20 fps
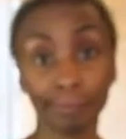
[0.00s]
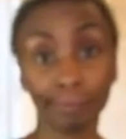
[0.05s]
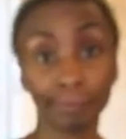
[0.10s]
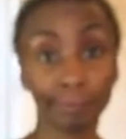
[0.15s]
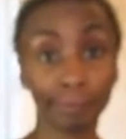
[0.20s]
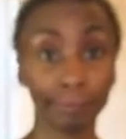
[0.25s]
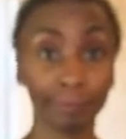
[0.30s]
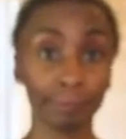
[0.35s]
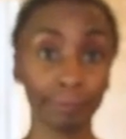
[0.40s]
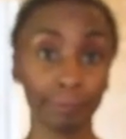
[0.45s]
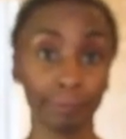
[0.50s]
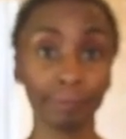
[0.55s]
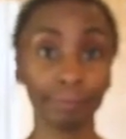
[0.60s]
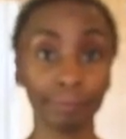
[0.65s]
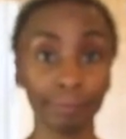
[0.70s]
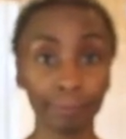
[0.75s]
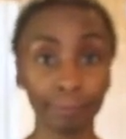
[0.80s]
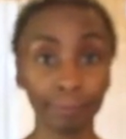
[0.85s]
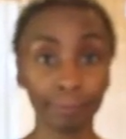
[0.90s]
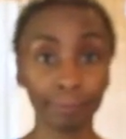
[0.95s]
script at
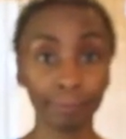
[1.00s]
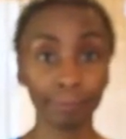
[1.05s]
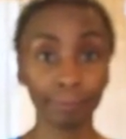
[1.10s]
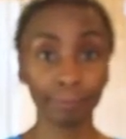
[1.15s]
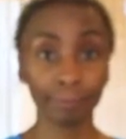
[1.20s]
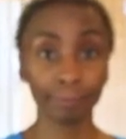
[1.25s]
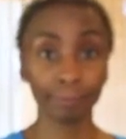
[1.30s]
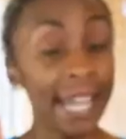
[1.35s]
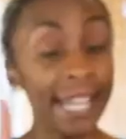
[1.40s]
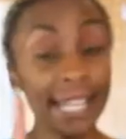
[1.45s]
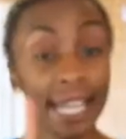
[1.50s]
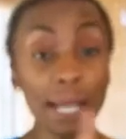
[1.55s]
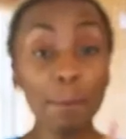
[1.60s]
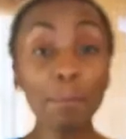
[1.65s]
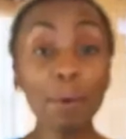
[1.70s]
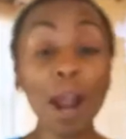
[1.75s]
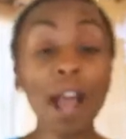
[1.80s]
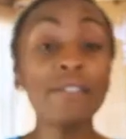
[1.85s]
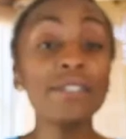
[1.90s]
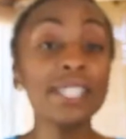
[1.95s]
all. In
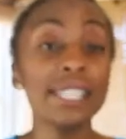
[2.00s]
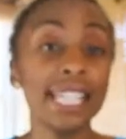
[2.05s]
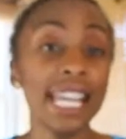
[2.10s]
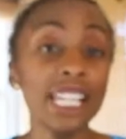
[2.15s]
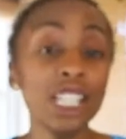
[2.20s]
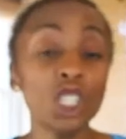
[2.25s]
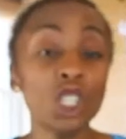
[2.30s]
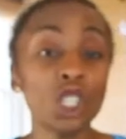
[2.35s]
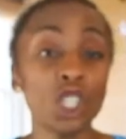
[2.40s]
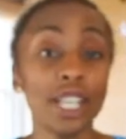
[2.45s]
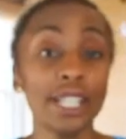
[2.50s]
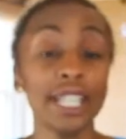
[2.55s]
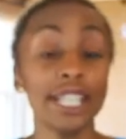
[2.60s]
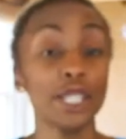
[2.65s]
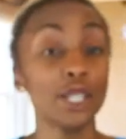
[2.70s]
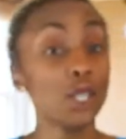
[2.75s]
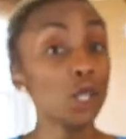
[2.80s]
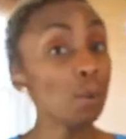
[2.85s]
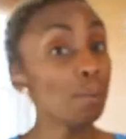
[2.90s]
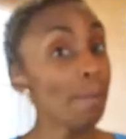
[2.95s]
improvisation,
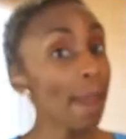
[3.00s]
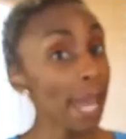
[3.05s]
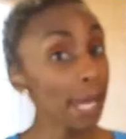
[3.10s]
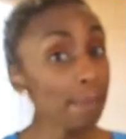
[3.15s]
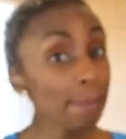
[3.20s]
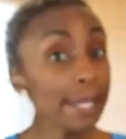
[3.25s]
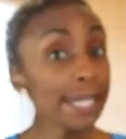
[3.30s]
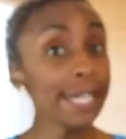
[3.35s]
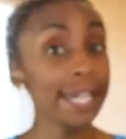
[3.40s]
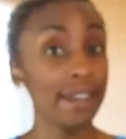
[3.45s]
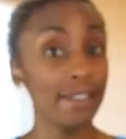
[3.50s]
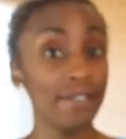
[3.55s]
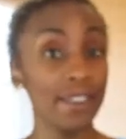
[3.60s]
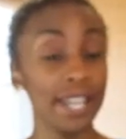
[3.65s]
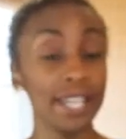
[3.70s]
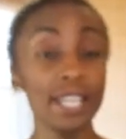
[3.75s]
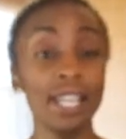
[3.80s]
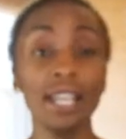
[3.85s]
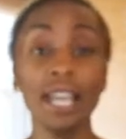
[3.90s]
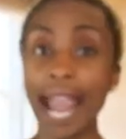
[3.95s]
you may be
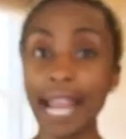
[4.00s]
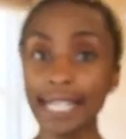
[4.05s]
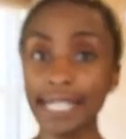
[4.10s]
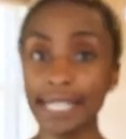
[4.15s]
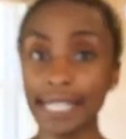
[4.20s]
given a